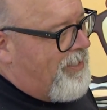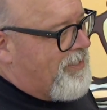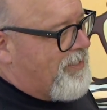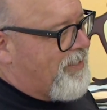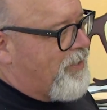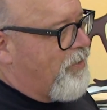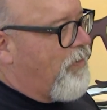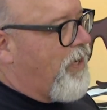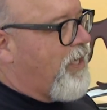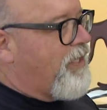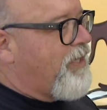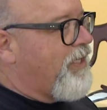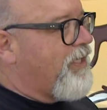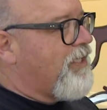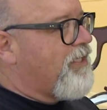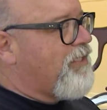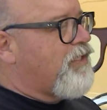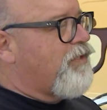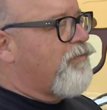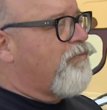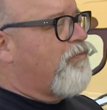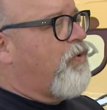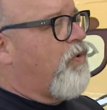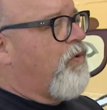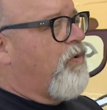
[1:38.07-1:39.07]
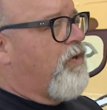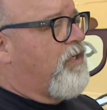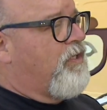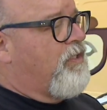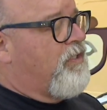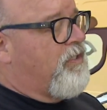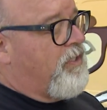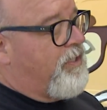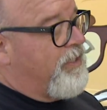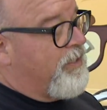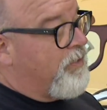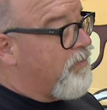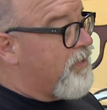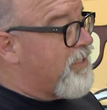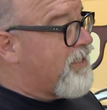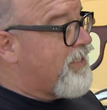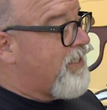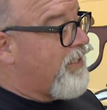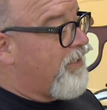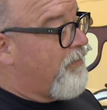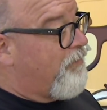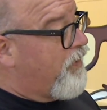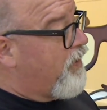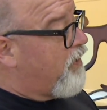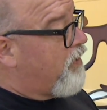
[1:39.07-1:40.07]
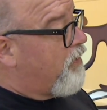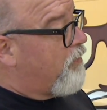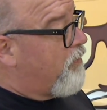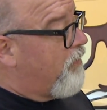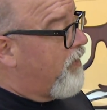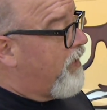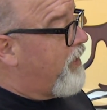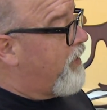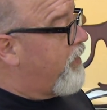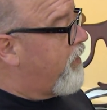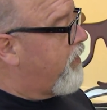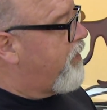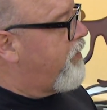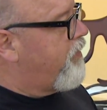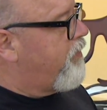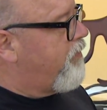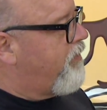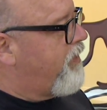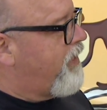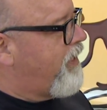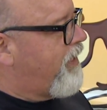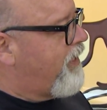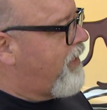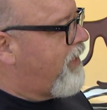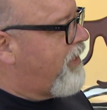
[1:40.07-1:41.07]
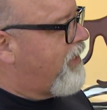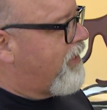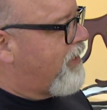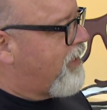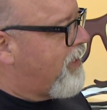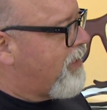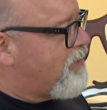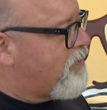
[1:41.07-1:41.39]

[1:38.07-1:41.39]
So I think it's important literacy. If you can read, you can do anything.